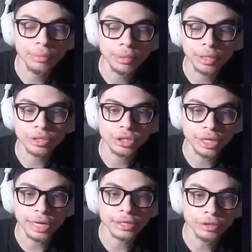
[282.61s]
because she
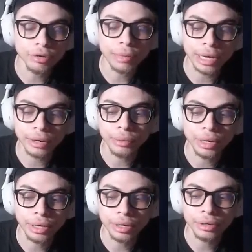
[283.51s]
has no mana
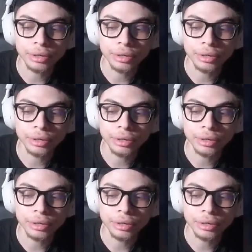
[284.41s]
right now.